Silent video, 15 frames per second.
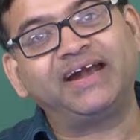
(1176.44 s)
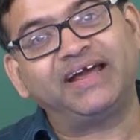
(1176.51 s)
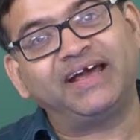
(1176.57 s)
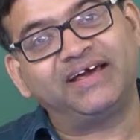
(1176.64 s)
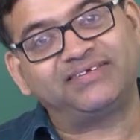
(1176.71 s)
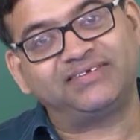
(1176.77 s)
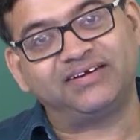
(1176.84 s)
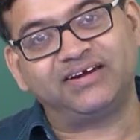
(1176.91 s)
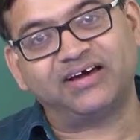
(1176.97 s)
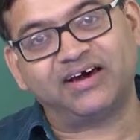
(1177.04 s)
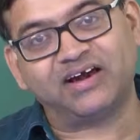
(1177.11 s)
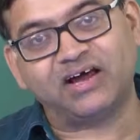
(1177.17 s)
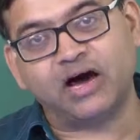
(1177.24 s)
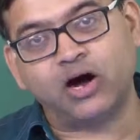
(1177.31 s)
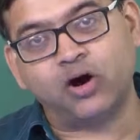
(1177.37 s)
SNR
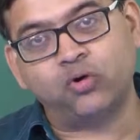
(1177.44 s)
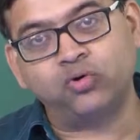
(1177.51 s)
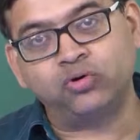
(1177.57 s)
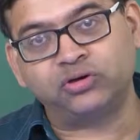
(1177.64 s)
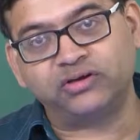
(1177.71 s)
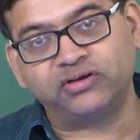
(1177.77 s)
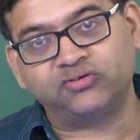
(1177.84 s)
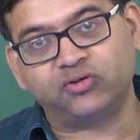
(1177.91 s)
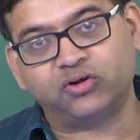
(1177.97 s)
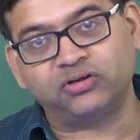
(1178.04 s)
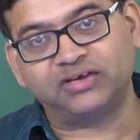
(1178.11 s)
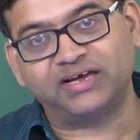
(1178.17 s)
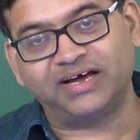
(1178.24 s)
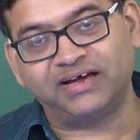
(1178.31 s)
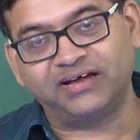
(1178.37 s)
out is on
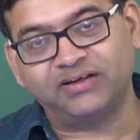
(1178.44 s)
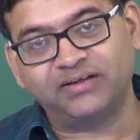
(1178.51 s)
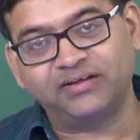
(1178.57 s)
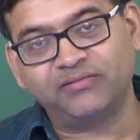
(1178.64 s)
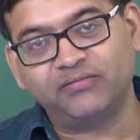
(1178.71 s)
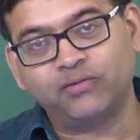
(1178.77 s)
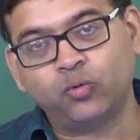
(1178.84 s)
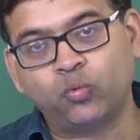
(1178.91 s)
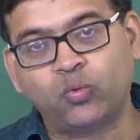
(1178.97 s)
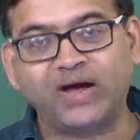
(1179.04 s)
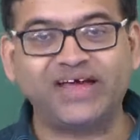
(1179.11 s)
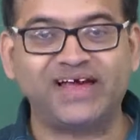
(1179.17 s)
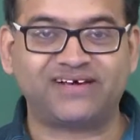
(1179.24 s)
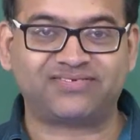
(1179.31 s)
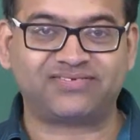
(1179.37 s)
the y
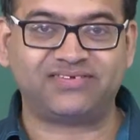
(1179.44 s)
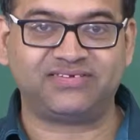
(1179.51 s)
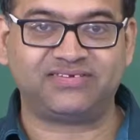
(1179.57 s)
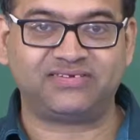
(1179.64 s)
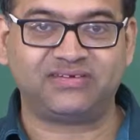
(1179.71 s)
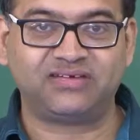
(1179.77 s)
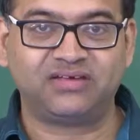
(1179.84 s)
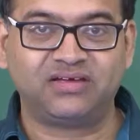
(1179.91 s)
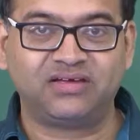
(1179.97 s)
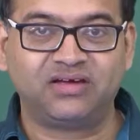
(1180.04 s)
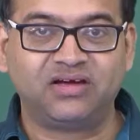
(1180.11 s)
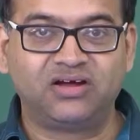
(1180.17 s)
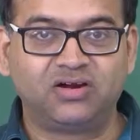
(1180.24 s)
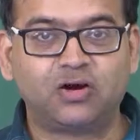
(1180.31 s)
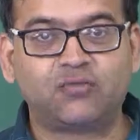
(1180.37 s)
axis.
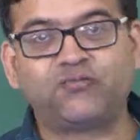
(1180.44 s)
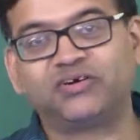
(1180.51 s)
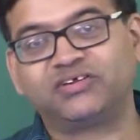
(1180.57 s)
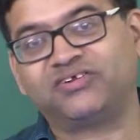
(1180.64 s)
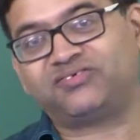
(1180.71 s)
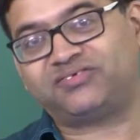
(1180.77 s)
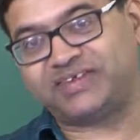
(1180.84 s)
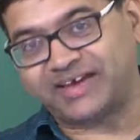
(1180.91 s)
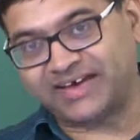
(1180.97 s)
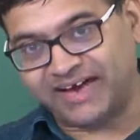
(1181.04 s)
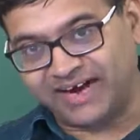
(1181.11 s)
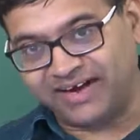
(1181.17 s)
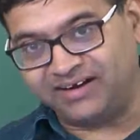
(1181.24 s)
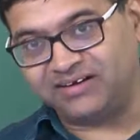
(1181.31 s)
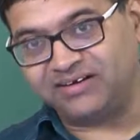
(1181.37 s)
Now, for the
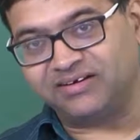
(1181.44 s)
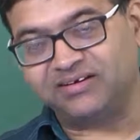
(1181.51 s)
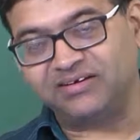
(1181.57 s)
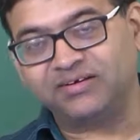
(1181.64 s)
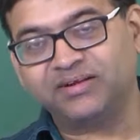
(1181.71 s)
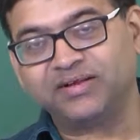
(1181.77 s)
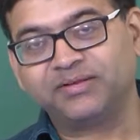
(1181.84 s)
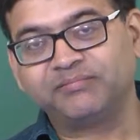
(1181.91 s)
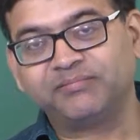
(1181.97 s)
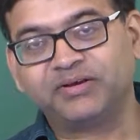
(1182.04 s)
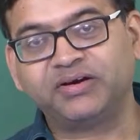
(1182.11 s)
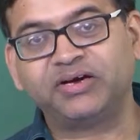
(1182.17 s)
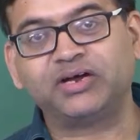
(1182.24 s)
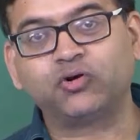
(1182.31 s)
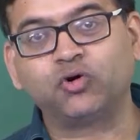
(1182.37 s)
second
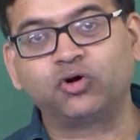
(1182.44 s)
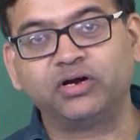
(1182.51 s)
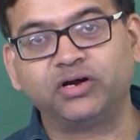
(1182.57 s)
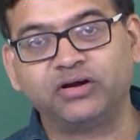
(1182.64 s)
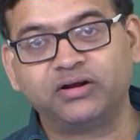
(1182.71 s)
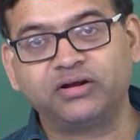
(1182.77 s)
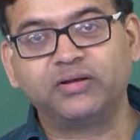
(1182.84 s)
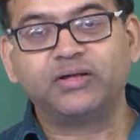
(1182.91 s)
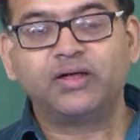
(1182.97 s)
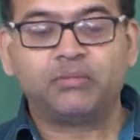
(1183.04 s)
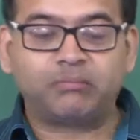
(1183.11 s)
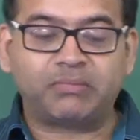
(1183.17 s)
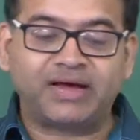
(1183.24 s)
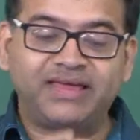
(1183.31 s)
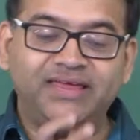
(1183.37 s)
decoder,
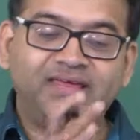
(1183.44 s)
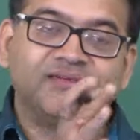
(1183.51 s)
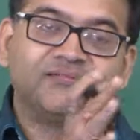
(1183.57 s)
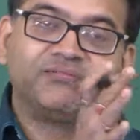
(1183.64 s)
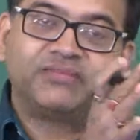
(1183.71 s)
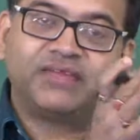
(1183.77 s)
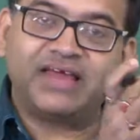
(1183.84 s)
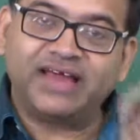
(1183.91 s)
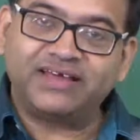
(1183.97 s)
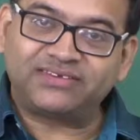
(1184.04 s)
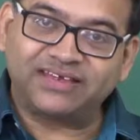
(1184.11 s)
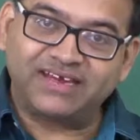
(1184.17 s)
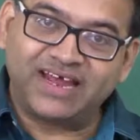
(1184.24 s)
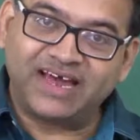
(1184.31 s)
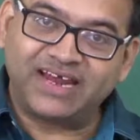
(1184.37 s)
my
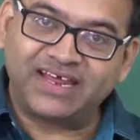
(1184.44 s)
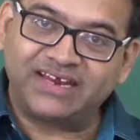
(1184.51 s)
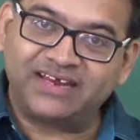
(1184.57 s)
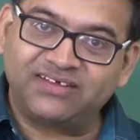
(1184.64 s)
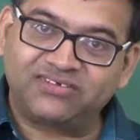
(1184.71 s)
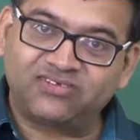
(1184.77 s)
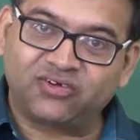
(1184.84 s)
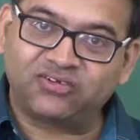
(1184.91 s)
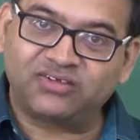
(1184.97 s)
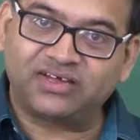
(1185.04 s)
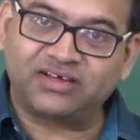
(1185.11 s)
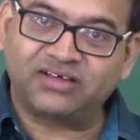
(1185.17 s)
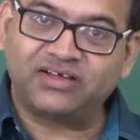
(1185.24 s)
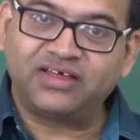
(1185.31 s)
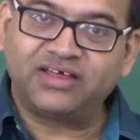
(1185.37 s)
SNRN is on the
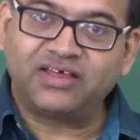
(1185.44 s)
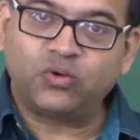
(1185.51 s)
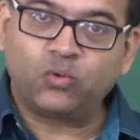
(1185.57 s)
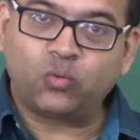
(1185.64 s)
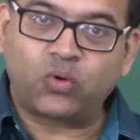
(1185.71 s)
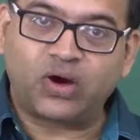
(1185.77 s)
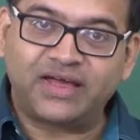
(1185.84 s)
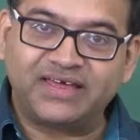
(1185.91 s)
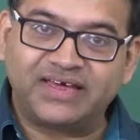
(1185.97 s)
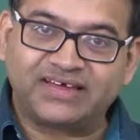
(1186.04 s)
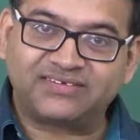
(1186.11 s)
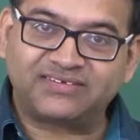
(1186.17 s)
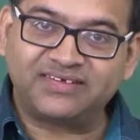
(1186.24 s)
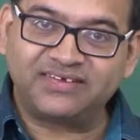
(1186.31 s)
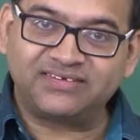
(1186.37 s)
y
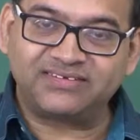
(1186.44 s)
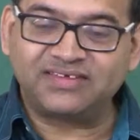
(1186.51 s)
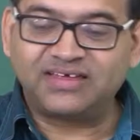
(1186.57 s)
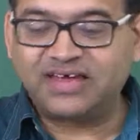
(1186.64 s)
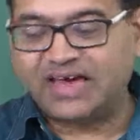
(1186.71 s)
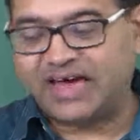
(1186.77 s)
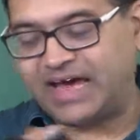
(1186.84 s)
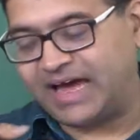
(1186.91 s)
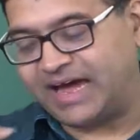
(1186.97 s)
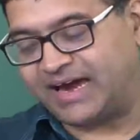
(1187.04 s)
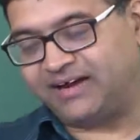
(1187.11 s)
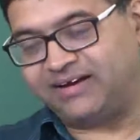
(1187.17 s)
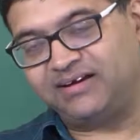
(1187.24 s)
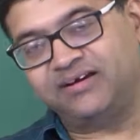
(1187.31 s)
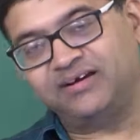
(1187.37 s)
axis and
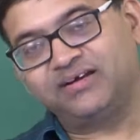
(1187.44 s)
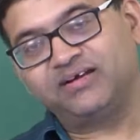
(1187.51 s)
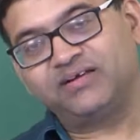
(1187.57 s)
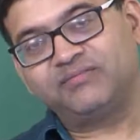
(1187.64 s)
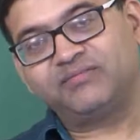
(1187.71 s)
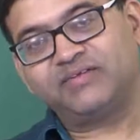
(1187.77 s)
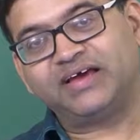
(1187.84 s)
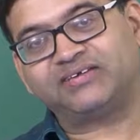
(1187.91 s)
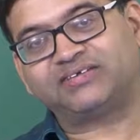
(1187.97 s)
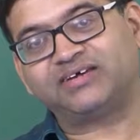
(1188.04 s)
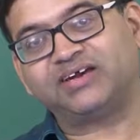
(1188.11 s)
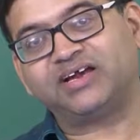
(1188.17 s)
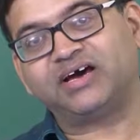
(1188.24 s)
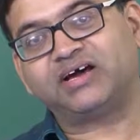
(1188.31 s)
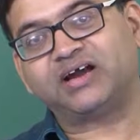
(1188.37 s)

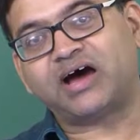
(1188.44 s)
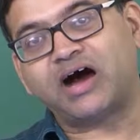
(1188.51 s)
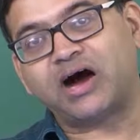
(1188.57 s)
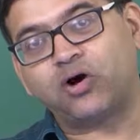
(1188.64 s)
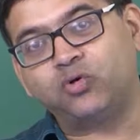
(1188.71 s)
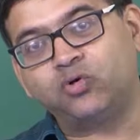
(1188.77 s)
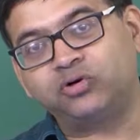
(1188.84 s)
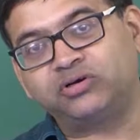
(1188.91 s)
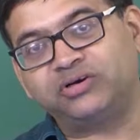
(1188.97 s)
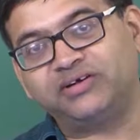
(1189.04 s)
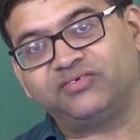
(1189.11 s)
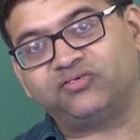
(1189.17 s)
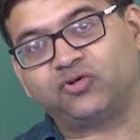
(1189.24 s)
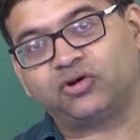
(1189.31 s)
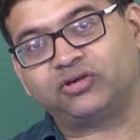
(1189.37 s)
SNR out is
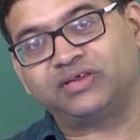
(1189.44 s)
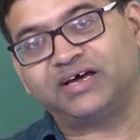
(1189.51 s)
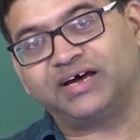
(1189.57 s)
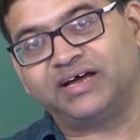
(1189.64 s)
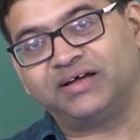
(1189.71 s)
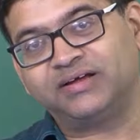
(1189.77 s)
on the